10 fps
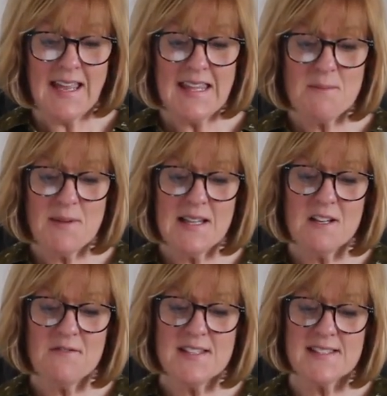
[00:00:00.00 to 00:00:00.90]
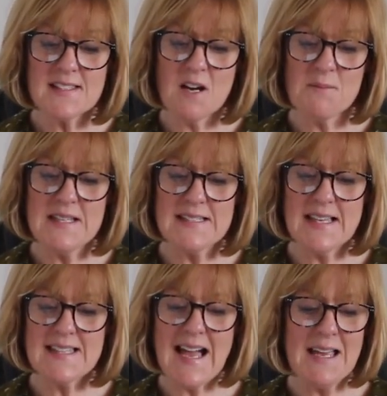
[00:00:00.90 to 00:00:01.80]
In the middle of this psalm, he
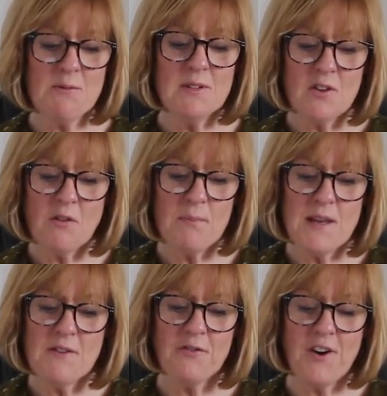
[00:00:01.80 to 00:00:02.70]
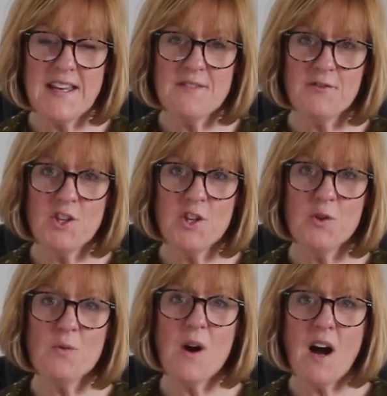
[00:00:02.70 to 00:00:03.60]
says, I will not be afraid, for
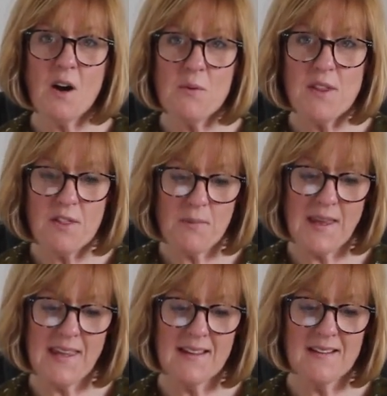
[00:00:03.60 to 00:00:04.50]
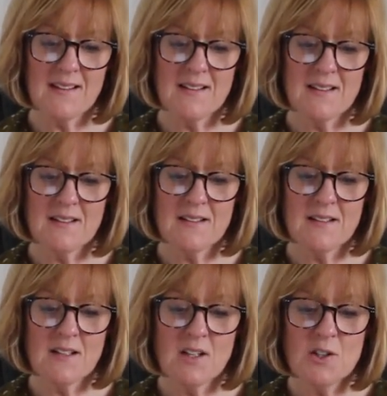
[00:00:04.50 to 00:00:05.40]
you are with me.
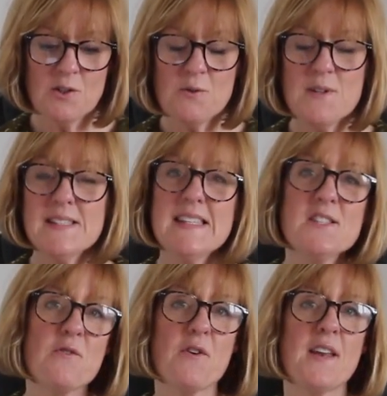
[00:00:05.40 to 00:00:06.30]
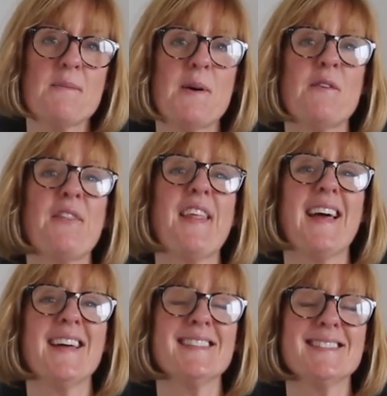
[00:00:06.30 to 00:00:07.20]
Who is he talking about
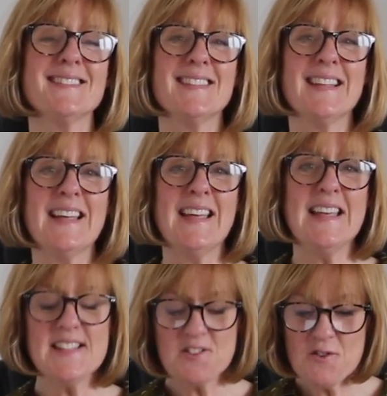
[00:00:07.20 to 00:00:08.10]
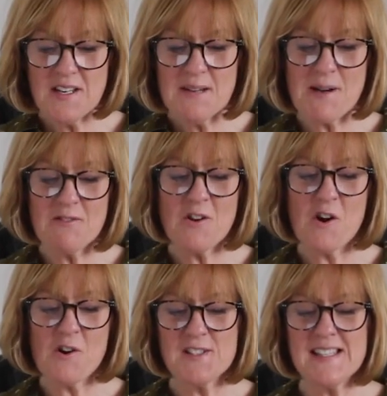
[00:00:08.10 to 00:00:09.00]
there? He's talking about
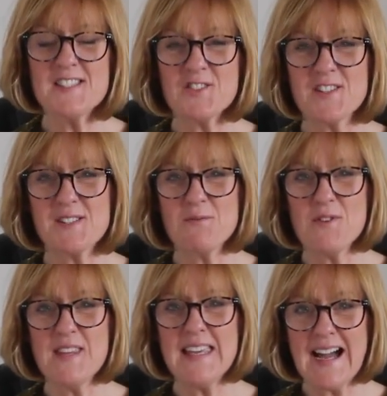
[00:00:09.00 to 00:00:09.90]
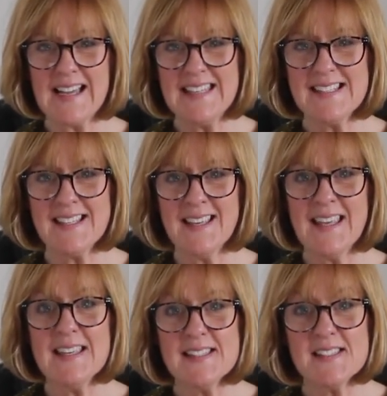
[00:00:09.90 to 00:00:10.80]
God, his trustworthy guide,
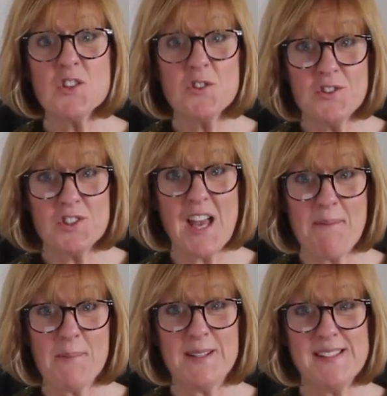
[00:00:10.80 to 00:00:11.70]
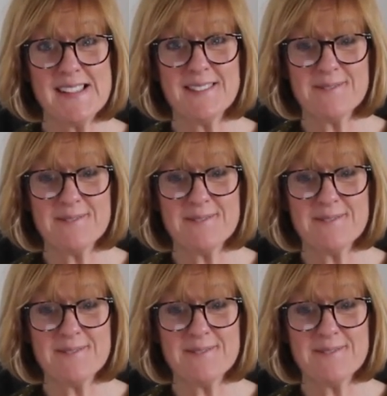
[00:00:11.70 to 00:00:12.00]
his good shepherd.